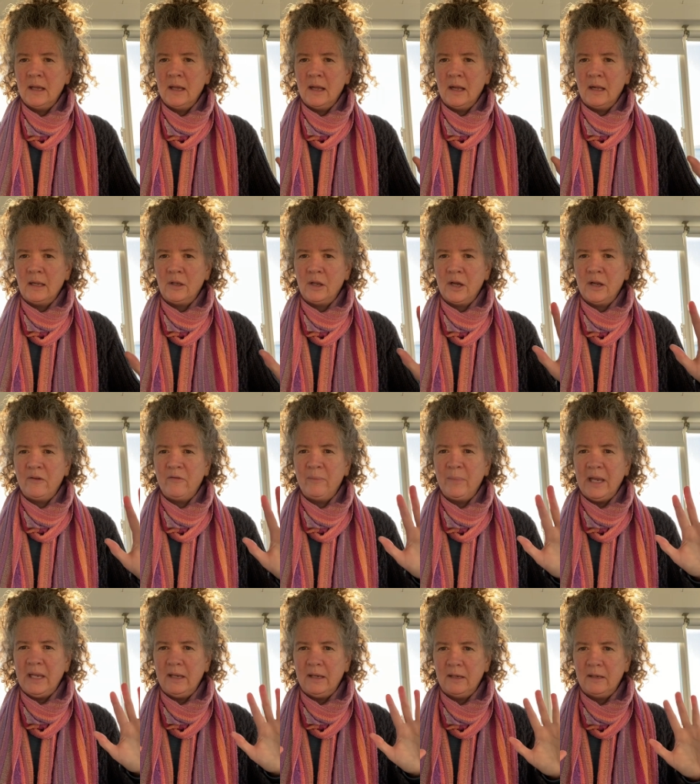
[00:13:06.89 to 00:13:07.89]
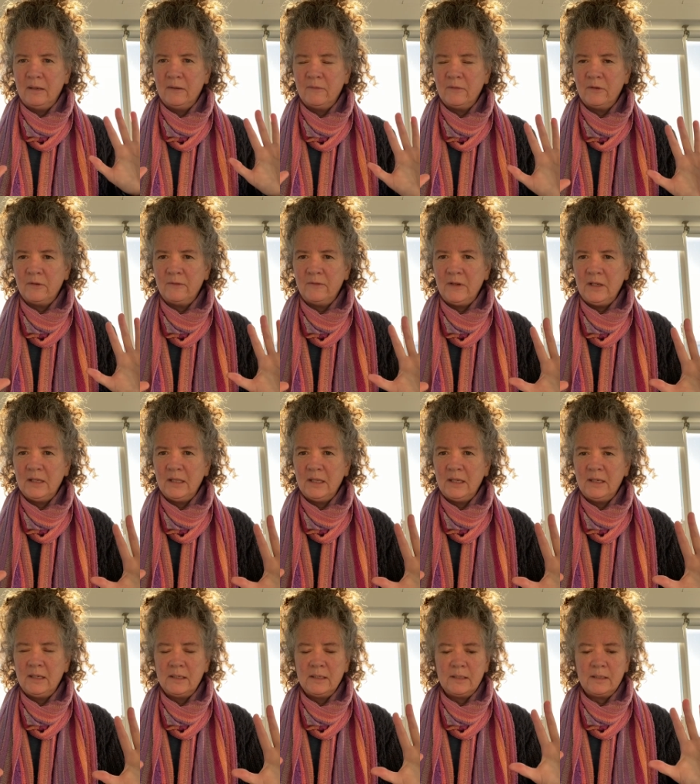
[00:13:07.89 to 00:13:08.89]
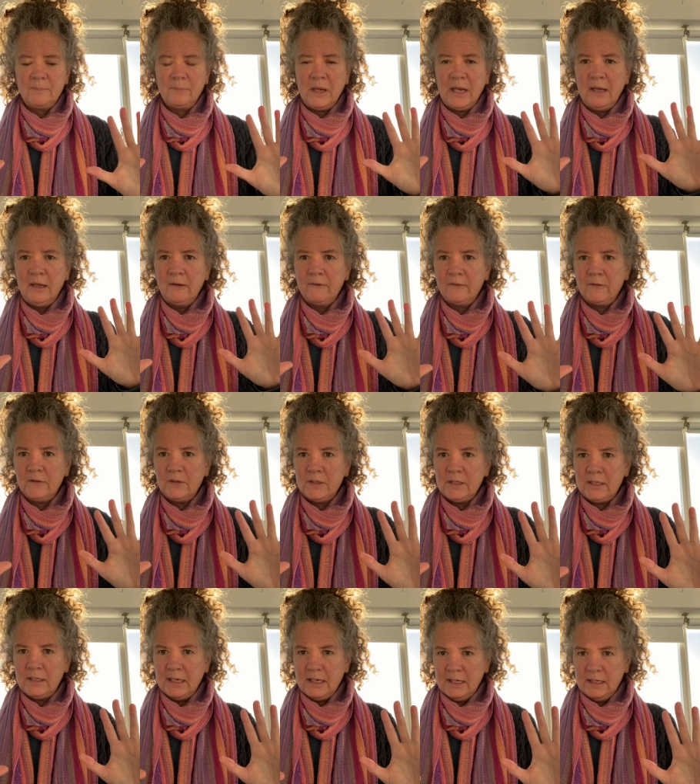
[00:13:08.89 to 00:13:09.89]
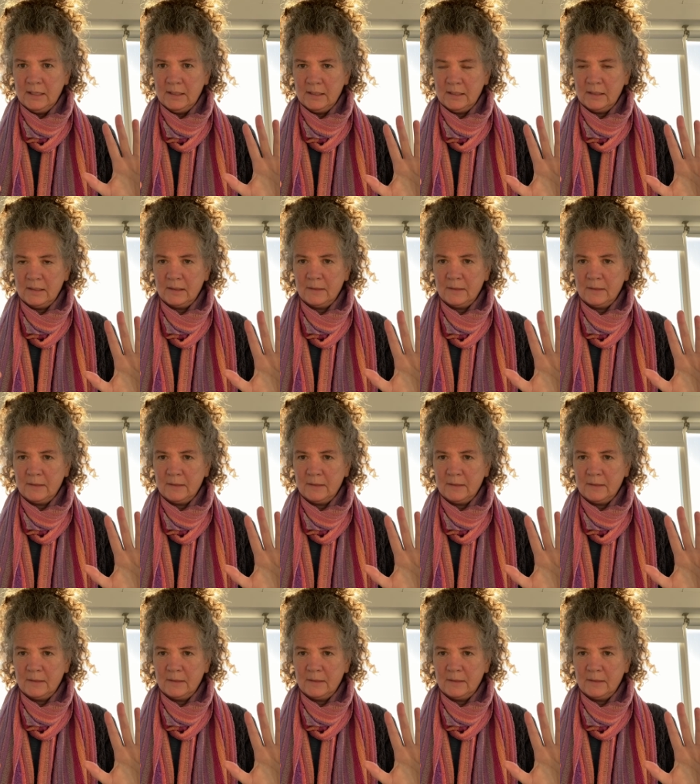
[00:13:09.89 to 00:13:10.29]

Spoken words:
A lot of painful feelings, painful states.